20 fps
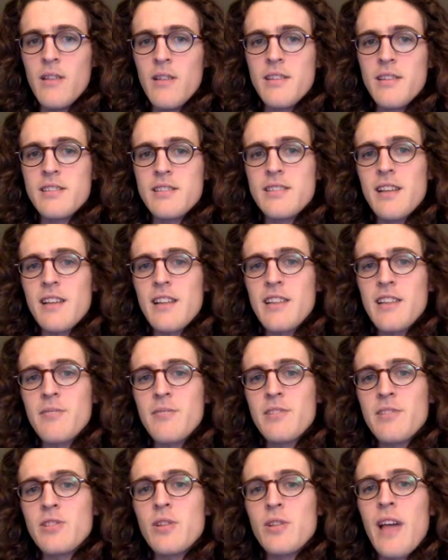This is not
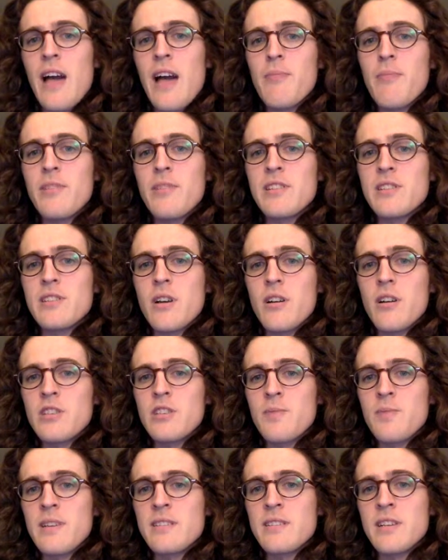limited to the happiness caused
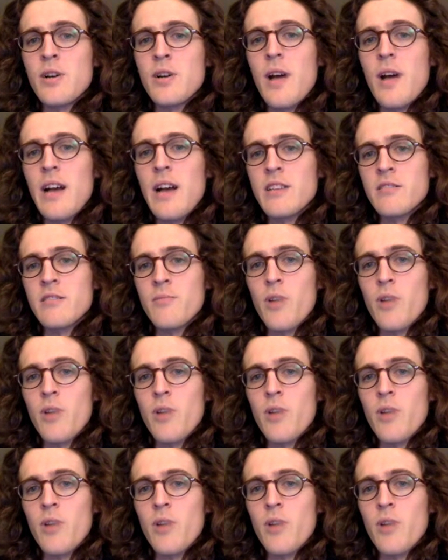by a single action,